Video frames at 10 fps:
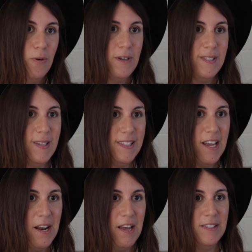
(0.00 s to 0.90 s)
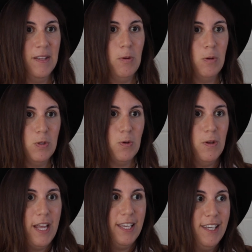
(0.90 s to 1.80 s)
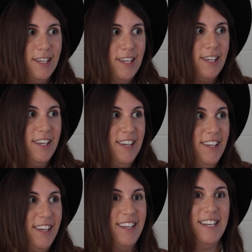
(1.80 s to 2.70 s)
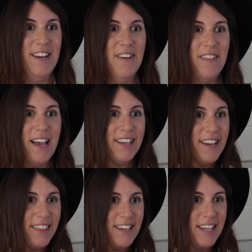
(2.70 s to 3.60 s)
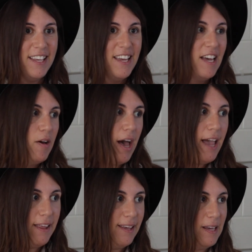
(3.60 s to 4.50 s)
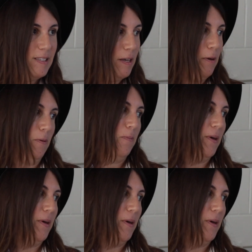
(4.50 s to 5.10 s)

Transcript: Whereas this kind of has the old school like, you know, that kind of thing. I like that too,